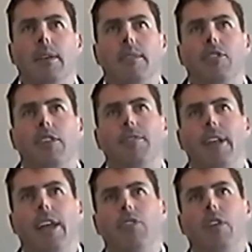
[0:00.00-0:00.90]
chief
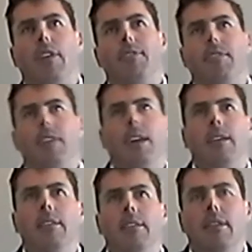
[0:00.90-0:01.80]
financial
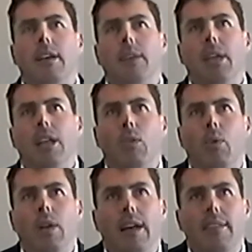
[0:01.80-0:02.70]
officer um, in an
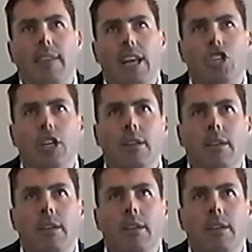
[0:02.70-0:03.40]
organization.